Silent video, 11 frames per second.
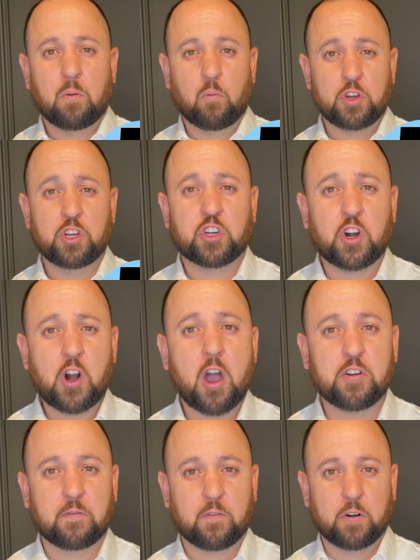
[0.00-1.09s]
When you turn on
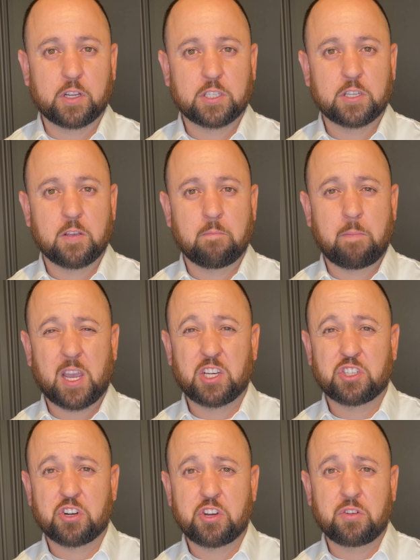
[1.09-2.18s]
your furnace, making
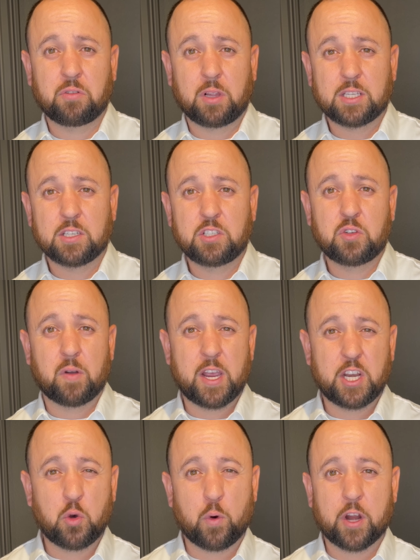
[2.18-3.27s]
sure you listen to
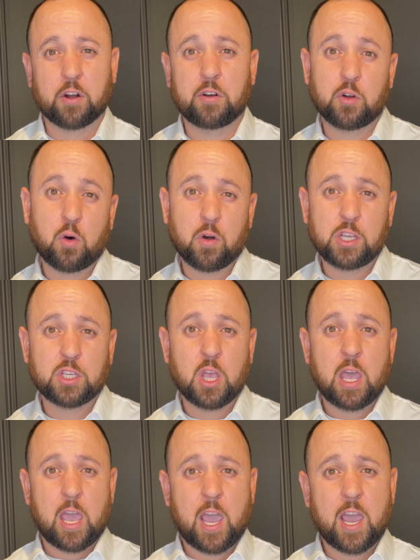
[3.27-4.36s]
any weird noise
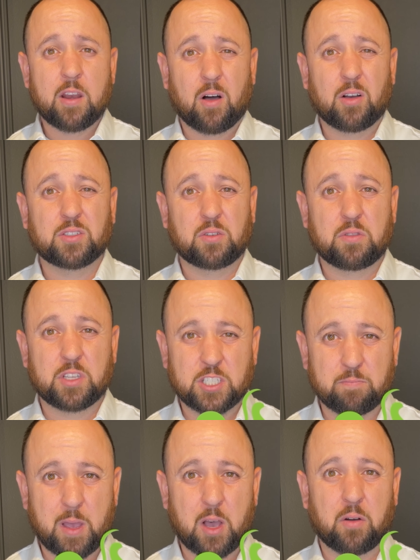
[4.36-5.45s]
and also the
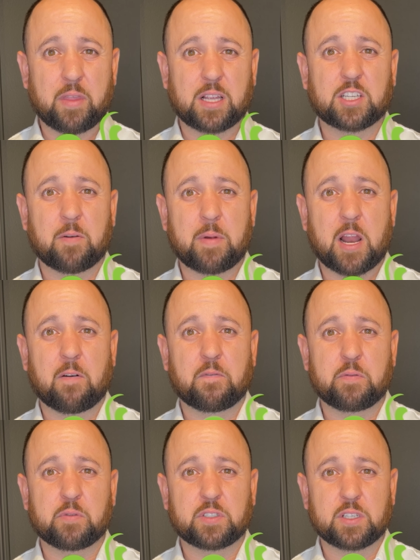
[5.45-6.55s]
smell that's coming out
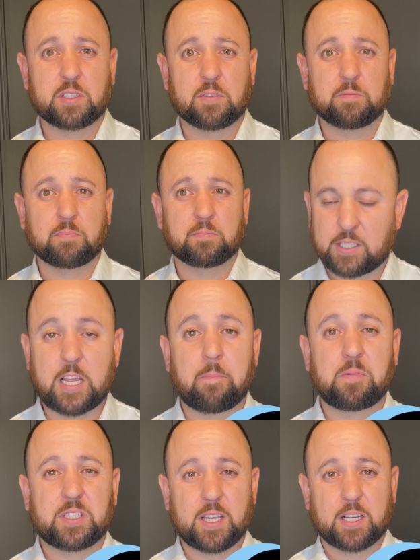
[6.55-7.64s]
from your system. Step
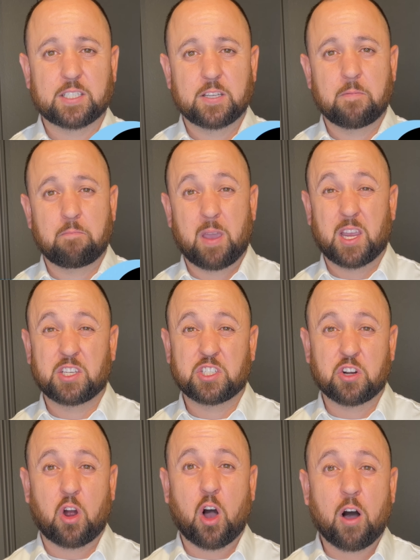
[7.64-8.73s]
6. Making
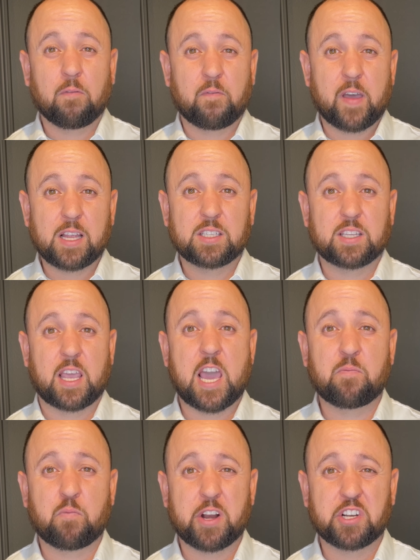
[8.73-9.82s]
sure all vents
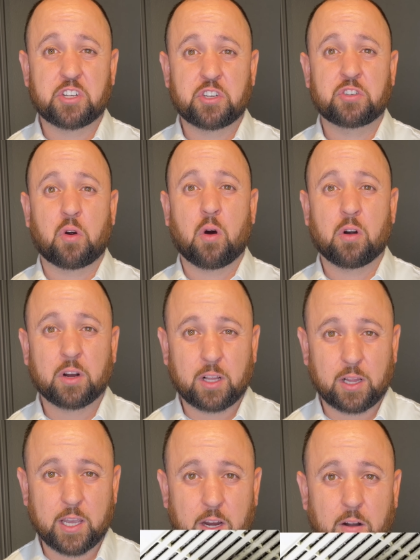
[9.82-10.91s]
and registers are
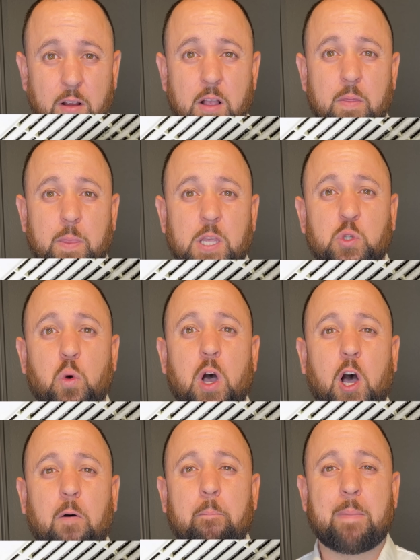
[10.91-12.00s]
clear. This will
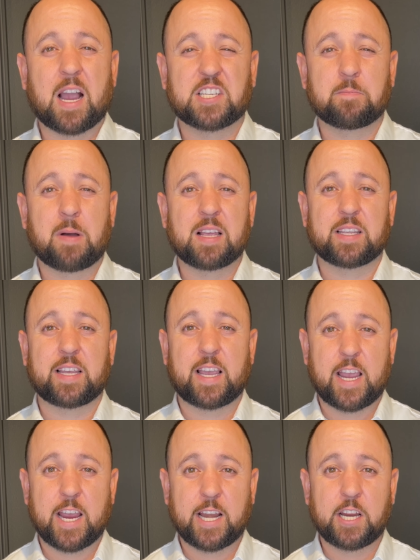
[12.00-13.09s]
help maximize the
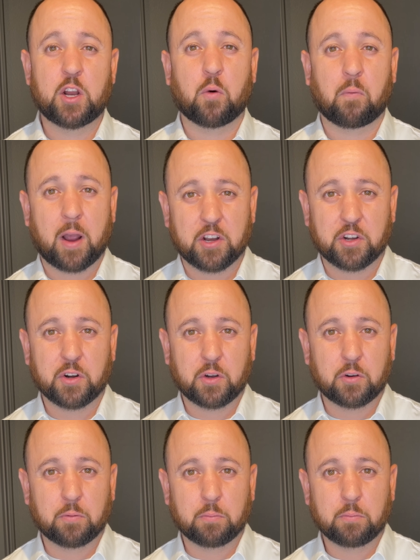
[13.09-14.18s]
heating around your home.